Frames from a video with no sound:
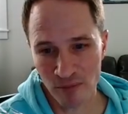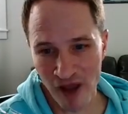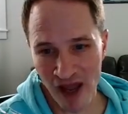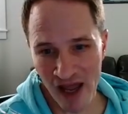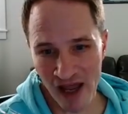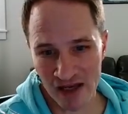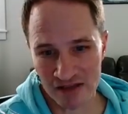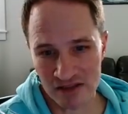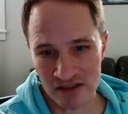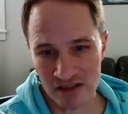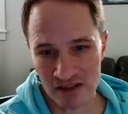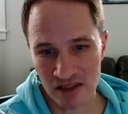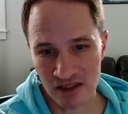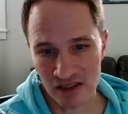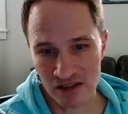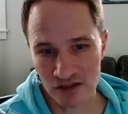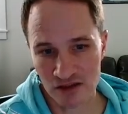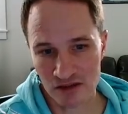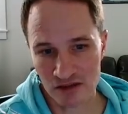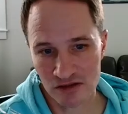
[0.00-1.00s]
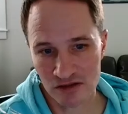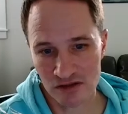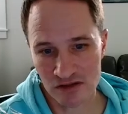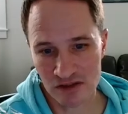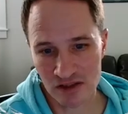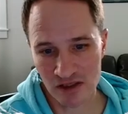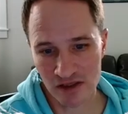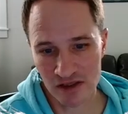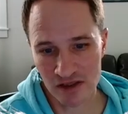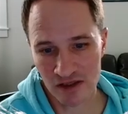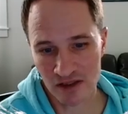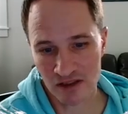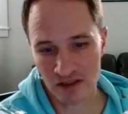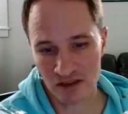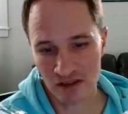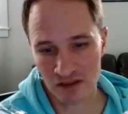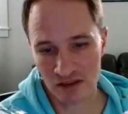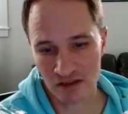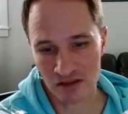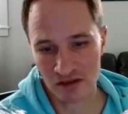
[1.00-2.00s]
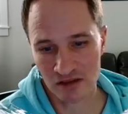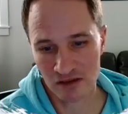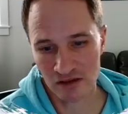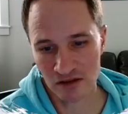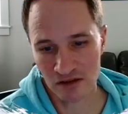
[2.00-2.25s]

packs that I used, I think,